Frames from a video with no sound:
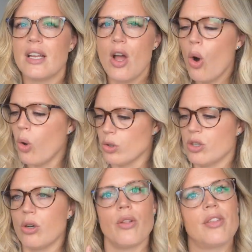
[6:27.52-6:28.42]
hot
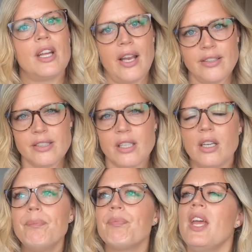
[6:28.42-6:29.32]
cloth
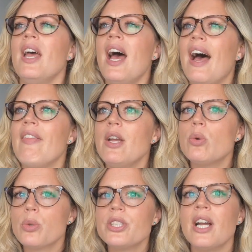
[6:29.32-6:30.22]
cleanser, and they
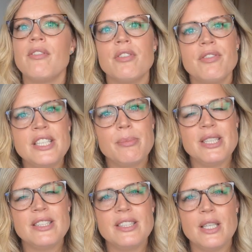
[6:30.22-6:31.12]
also have a
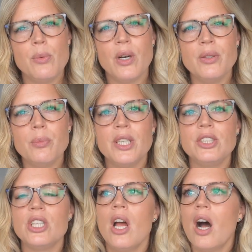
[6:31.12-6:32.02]
vitamin C one,
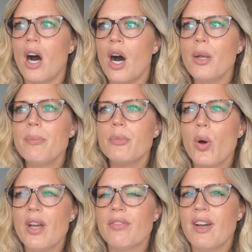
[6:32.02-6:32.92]
which I'm
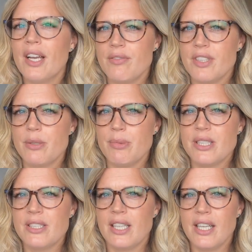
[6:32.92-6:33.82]
quite a fan of vitamin
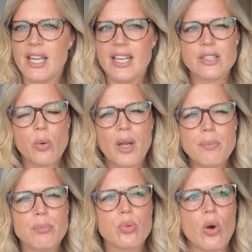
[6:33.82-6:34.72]
C. It's
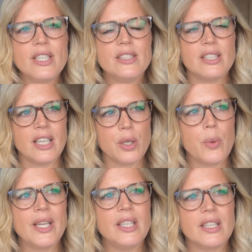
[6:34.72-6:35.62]
quite brightening and
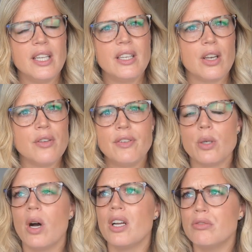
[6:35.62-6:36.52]
awakening, and I
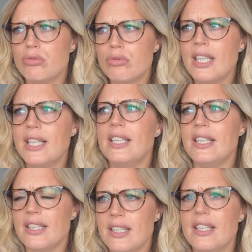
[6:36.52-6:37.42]
feel I
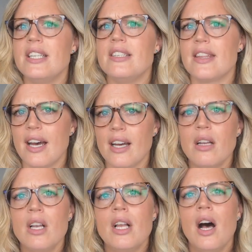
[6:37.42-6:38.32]
really need that.
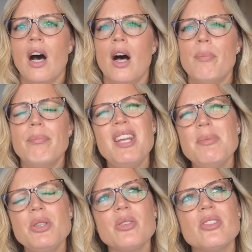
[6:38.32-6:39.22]
Maybe
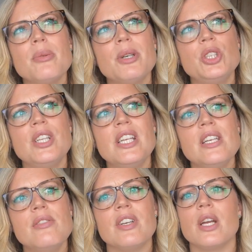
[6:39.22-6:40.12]
not so much in the
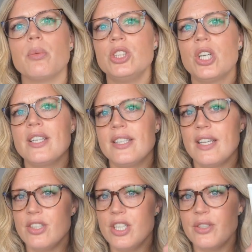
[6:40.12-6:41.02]
evening, which I
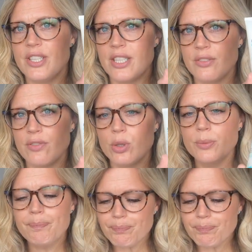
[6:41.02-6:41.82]
tend to use this for.